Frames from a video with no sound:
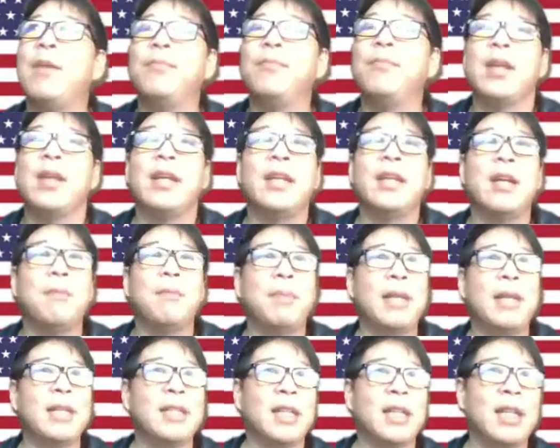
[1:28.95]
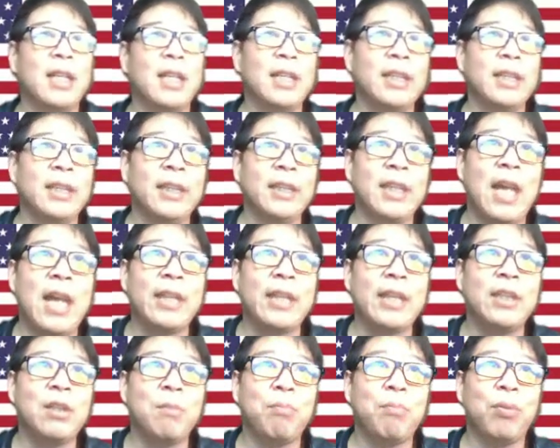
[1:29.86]
Yep, he has a lot to
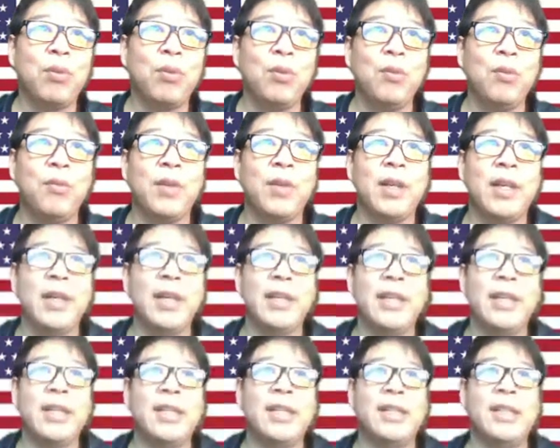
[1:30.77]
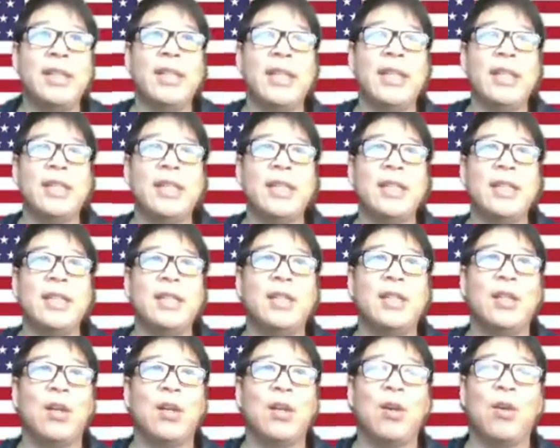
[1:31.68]
prove this season.
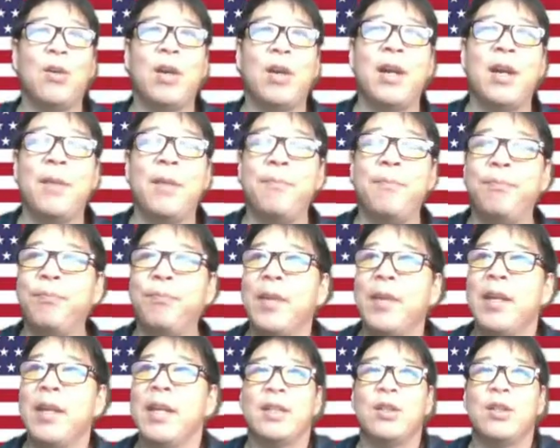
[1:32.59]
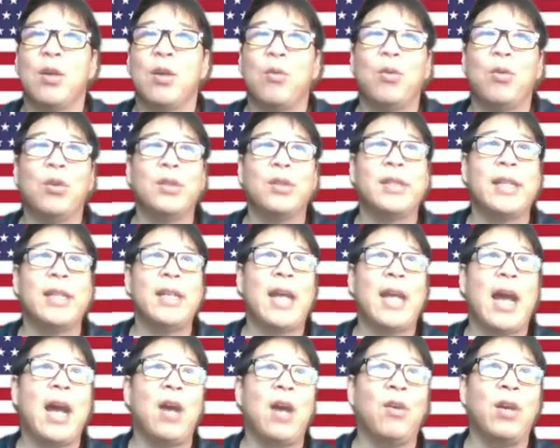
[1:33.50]
So we'll
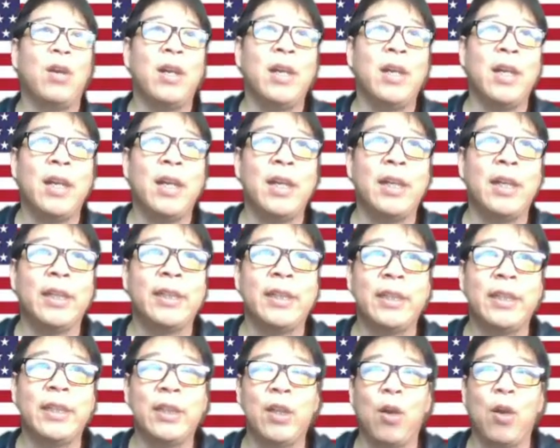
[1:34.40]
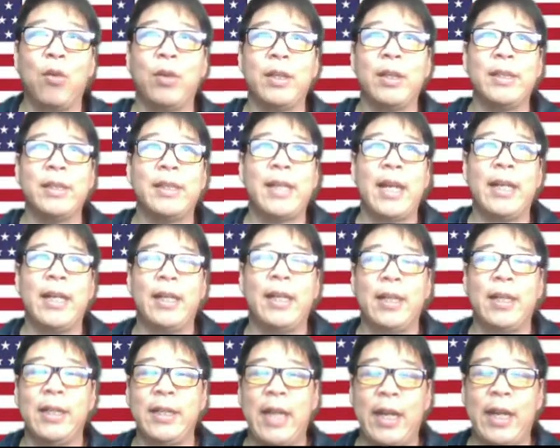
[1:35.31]
see how kogas
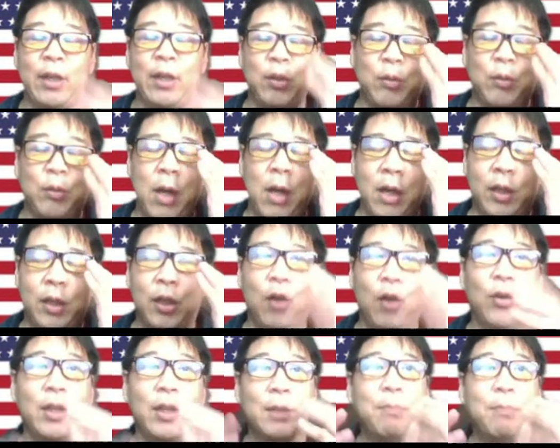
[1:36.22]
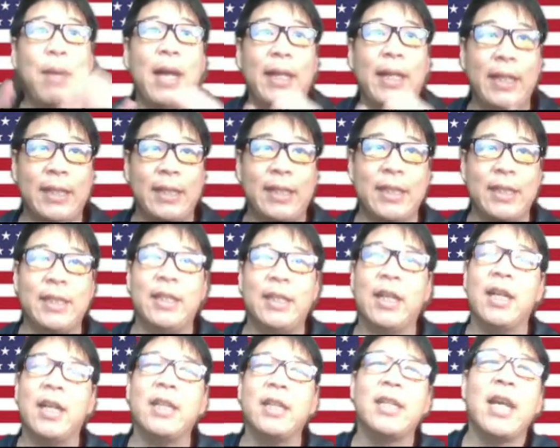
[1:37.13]
daegu kogas pegasus
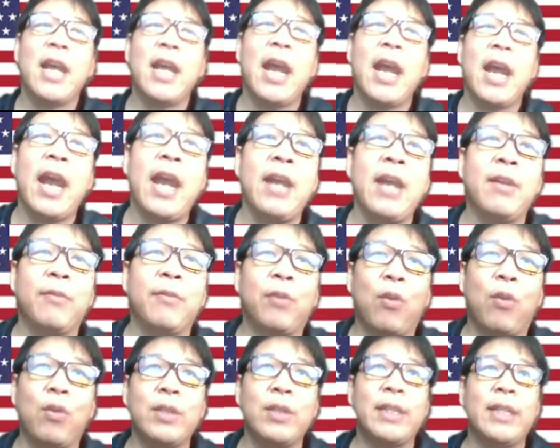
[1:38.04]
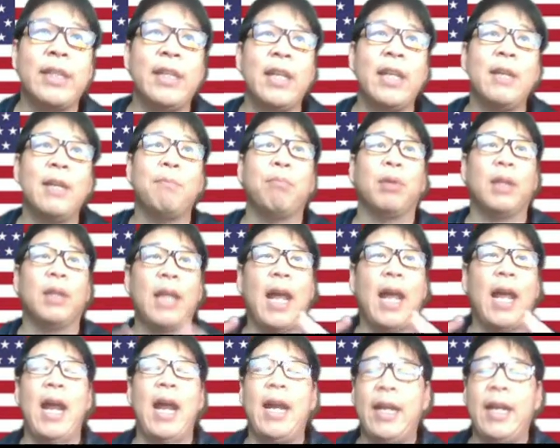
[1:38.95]
does. And of course, he did
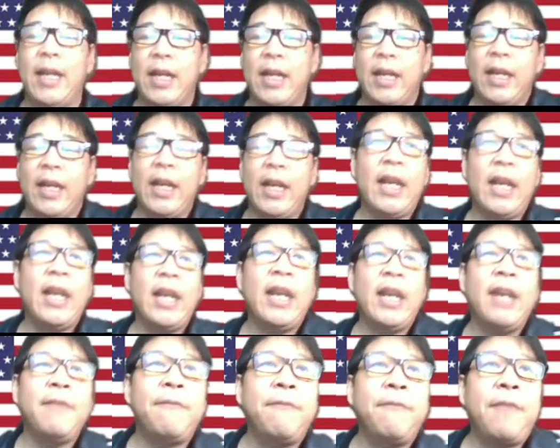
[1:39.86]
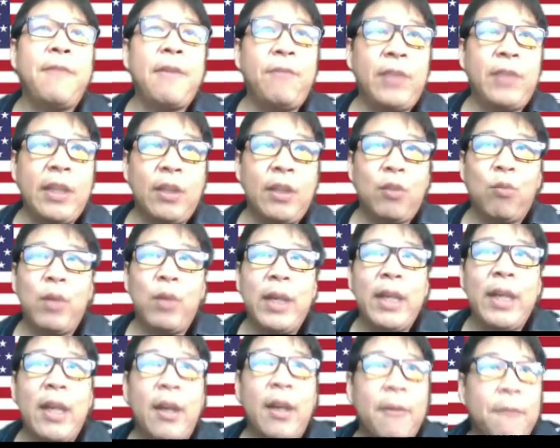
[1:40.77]
play in
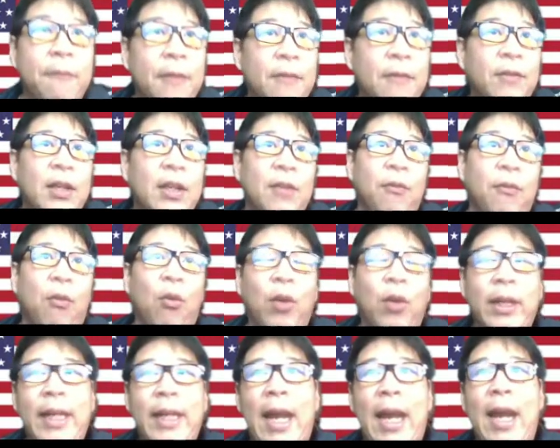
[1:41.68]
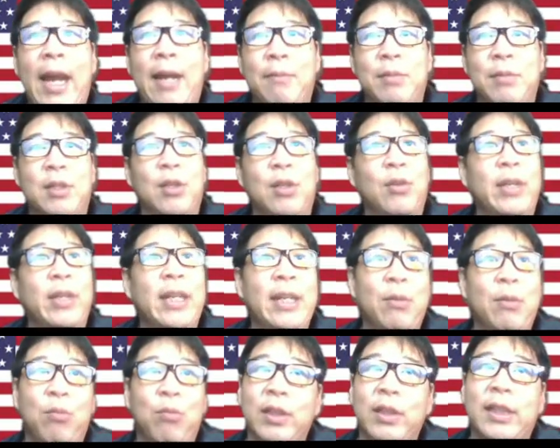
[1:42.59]
53 of 54 games, so
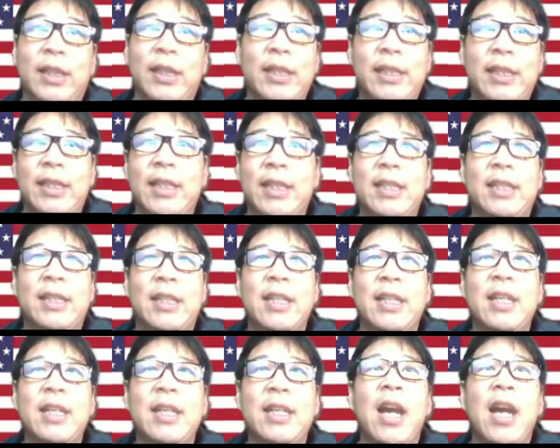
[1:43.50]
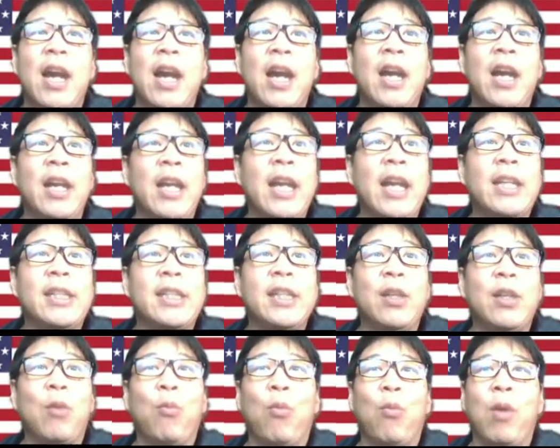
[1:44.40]
he was consistent.
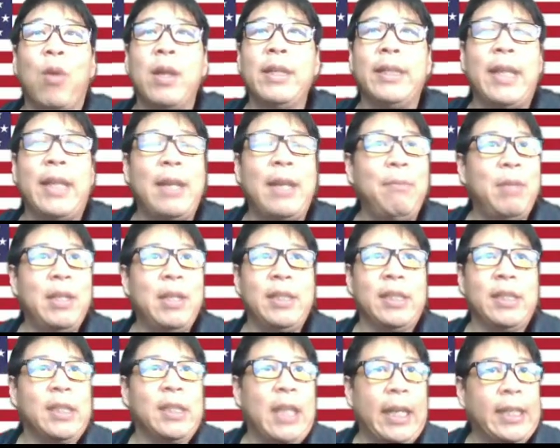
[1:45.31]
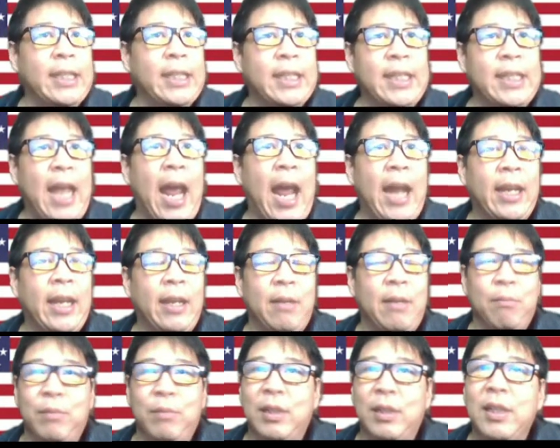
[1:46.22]
Actually, the one game they just like sat
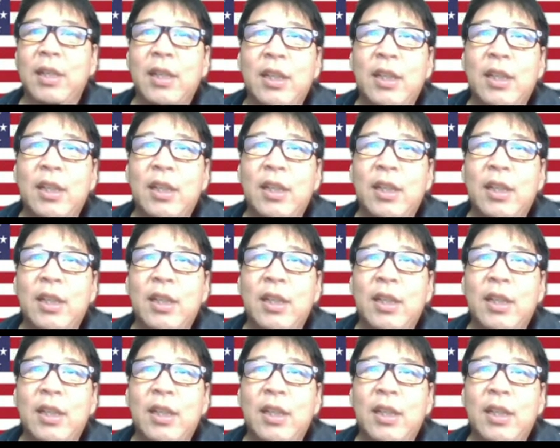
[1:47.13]
him.